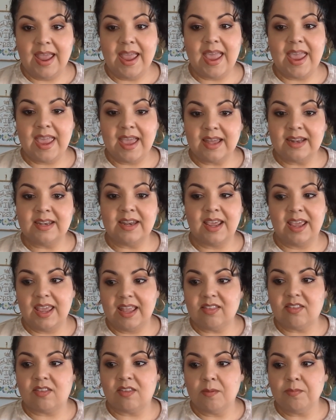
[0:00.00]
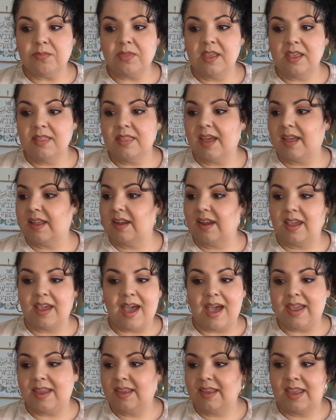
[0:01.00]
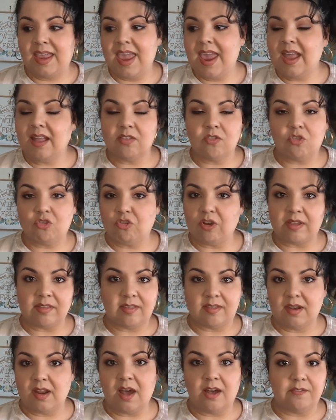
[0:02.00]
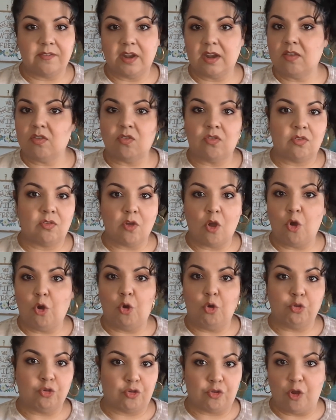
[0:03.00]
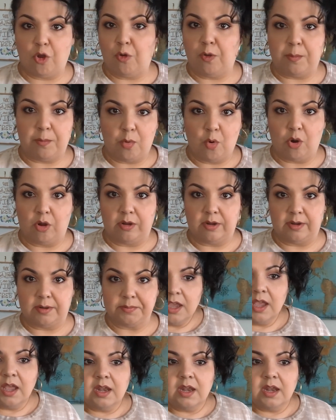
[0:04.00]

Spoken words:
and it's something that I can't stress enough. It is so, so important.